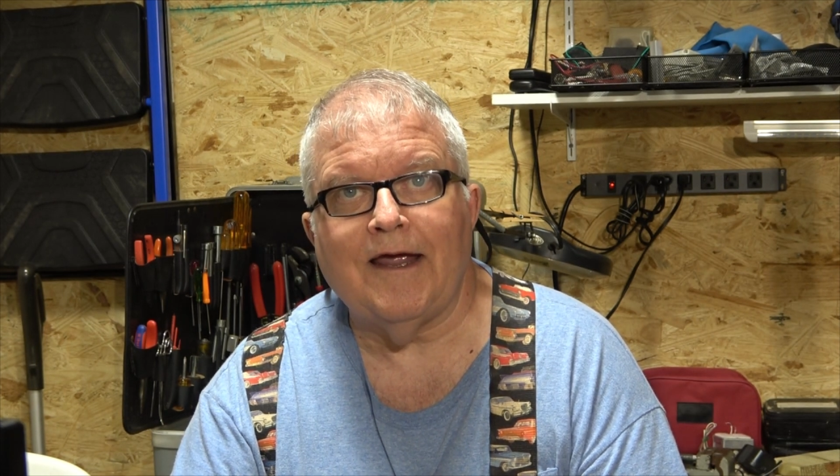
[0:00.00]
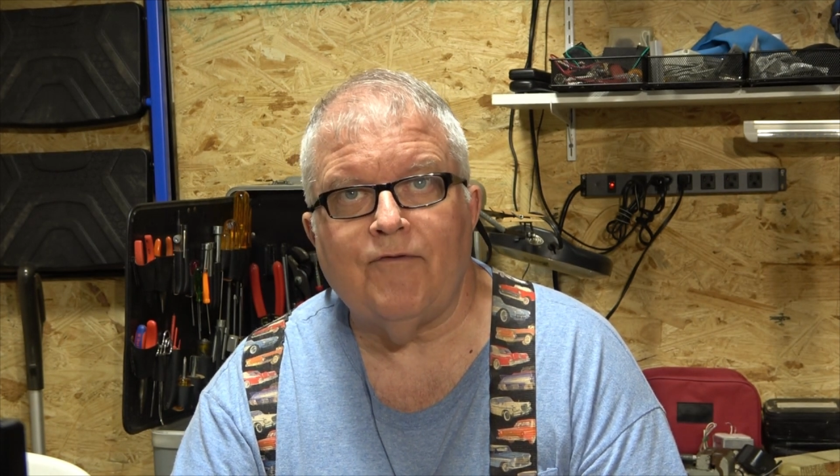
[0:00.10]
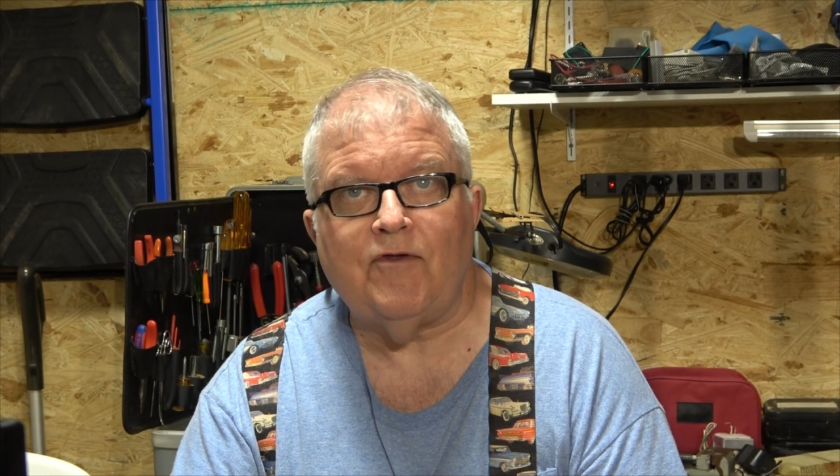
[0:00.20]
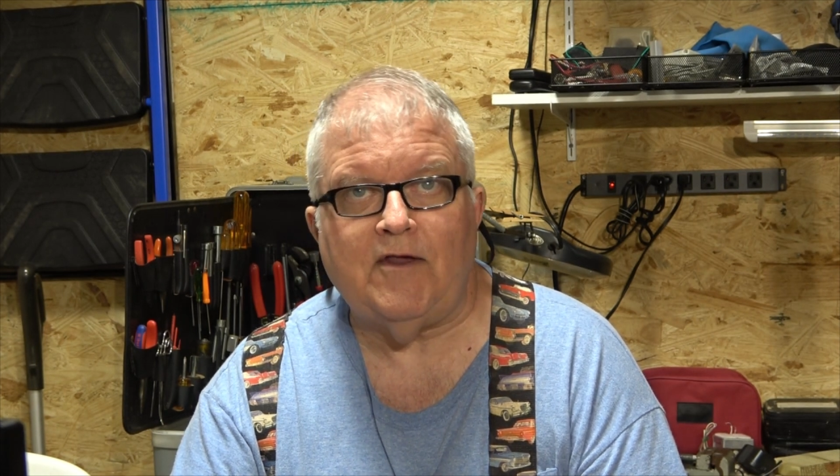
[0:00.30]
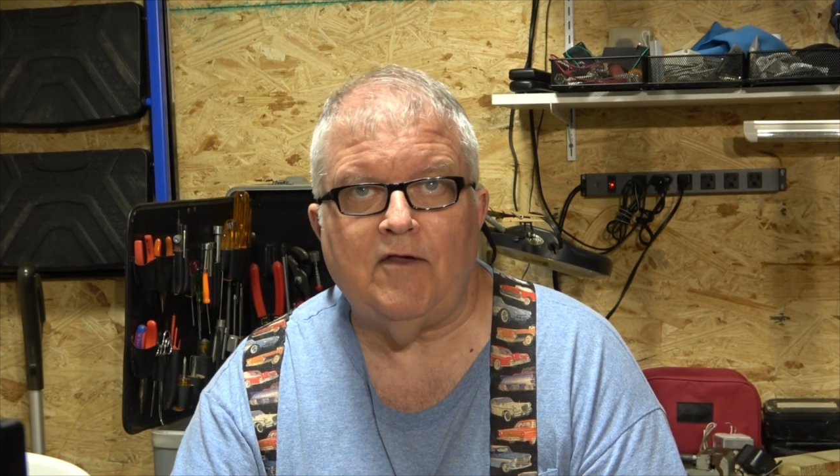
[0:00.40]

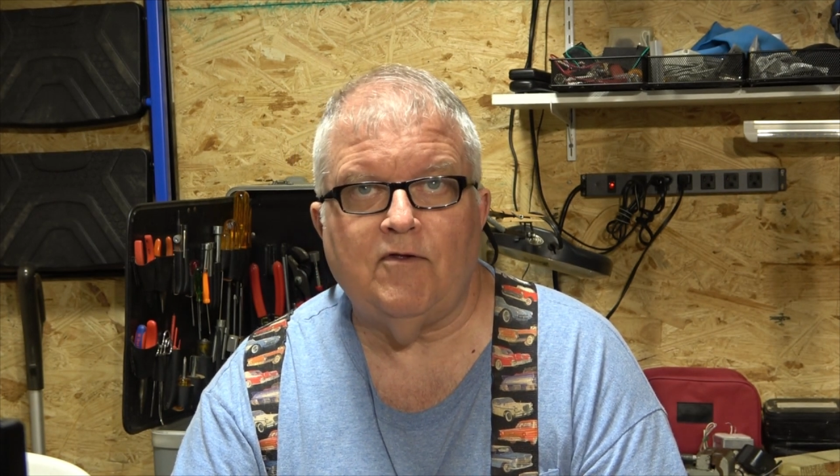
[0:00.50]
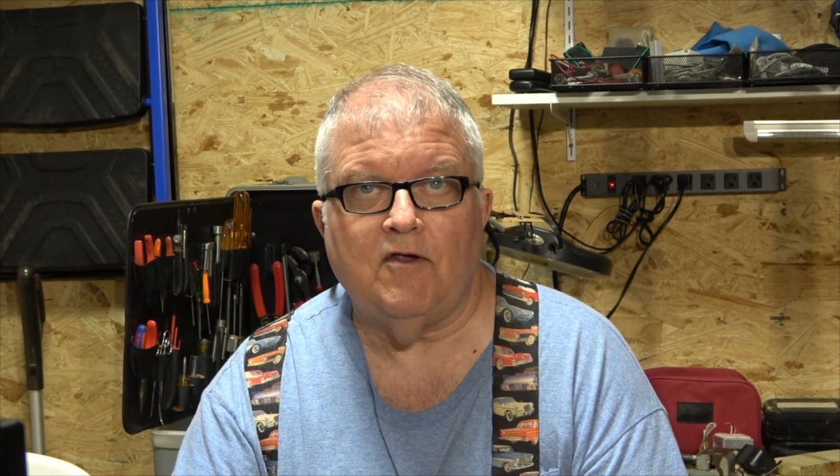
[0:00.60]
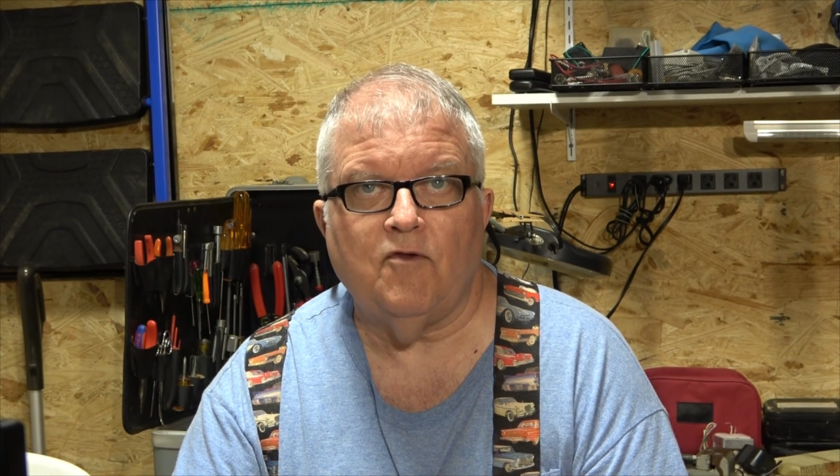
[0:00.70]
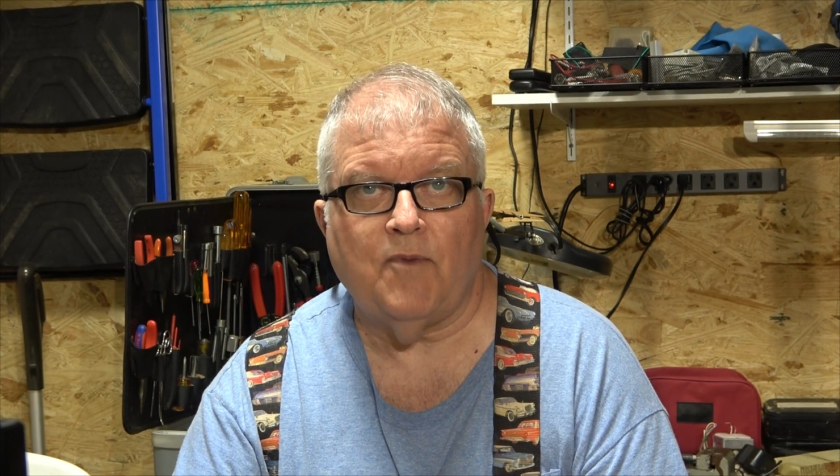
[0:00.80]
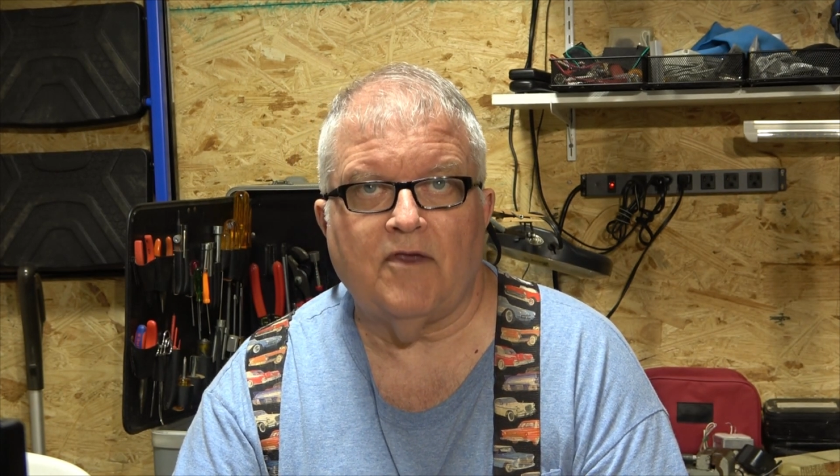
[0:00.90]

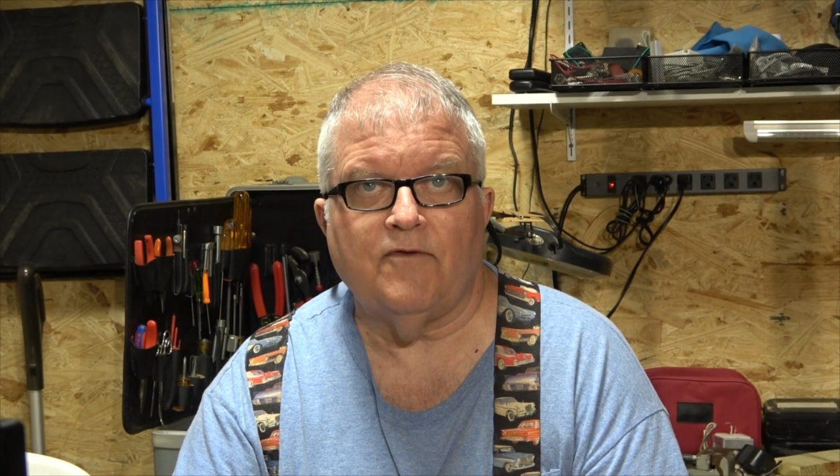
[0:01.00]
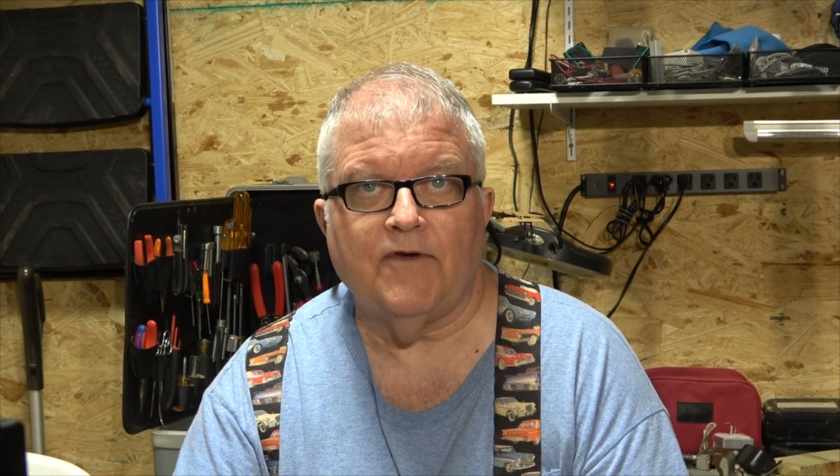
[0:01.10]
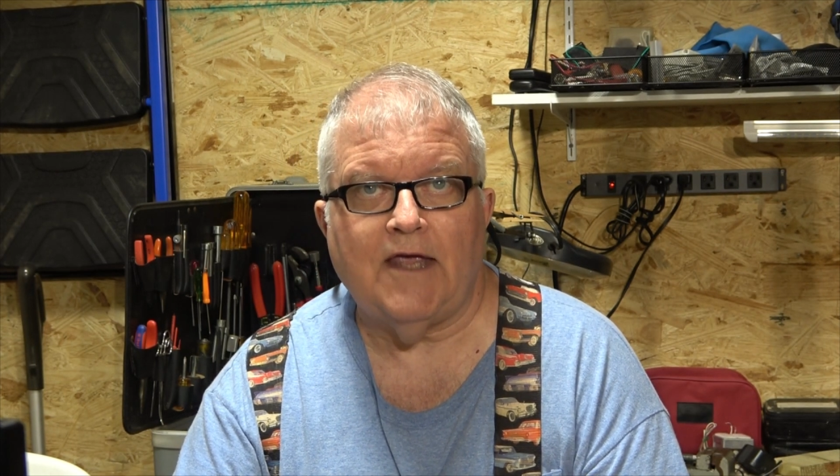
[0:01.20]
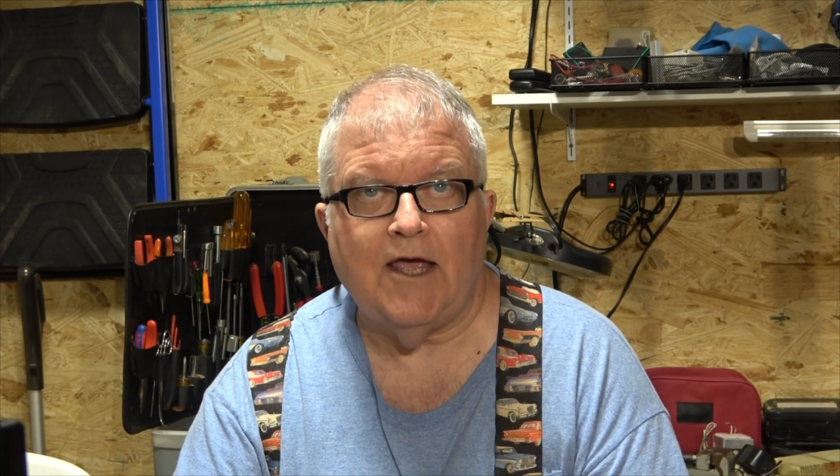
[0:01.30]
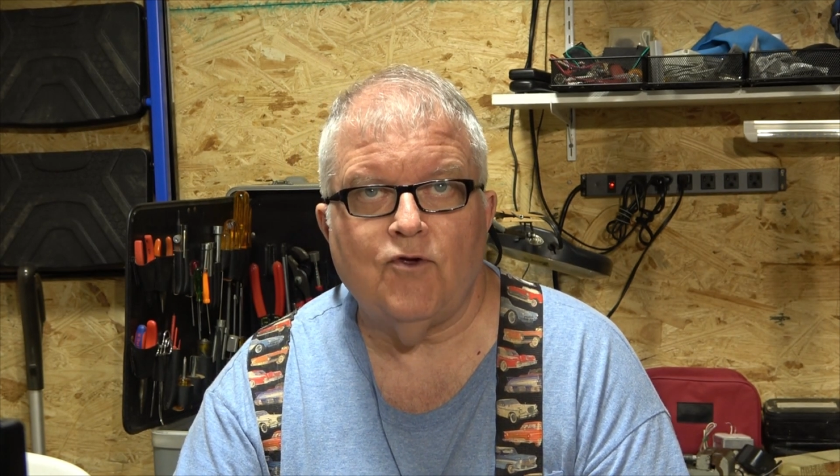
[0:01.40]
FCC
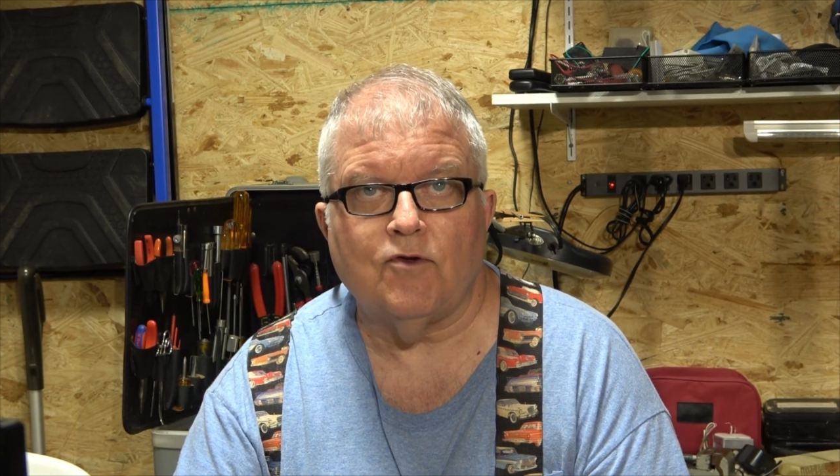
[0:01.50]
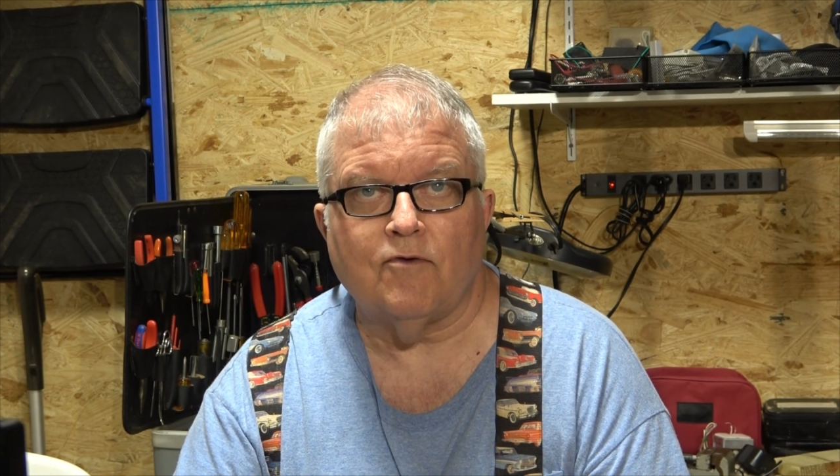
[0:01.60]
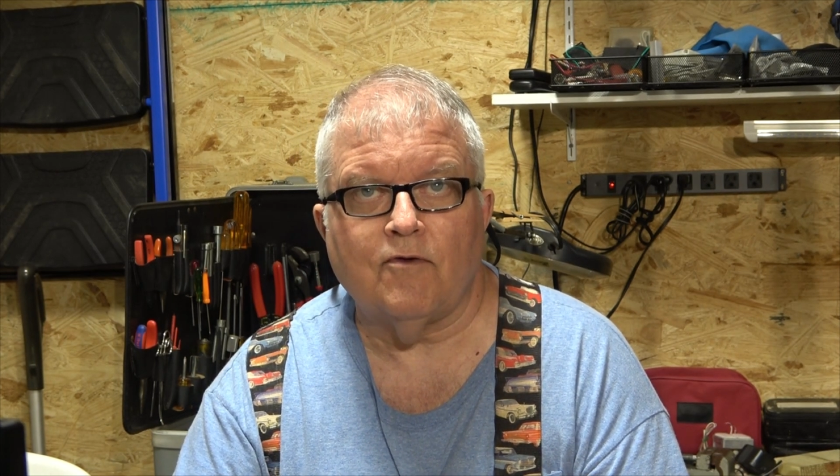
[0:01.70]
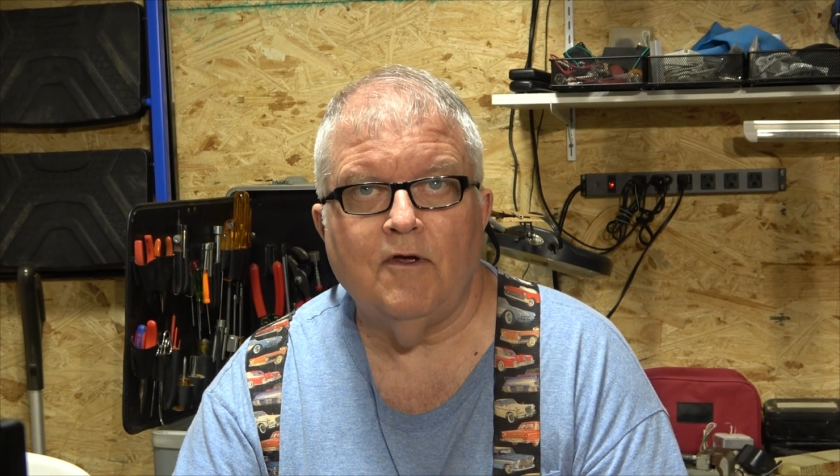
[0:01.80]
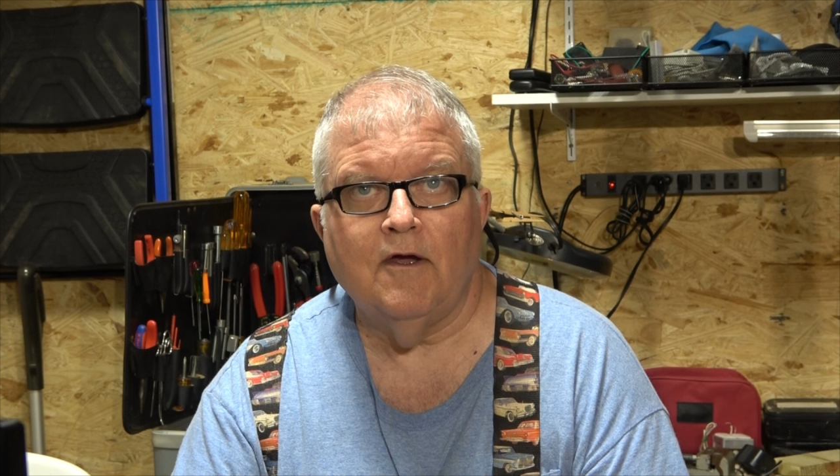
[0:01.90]

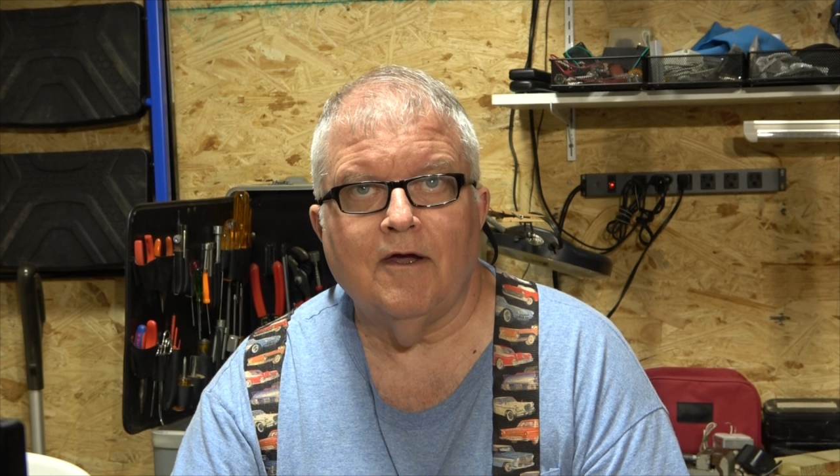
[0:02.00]
specifications,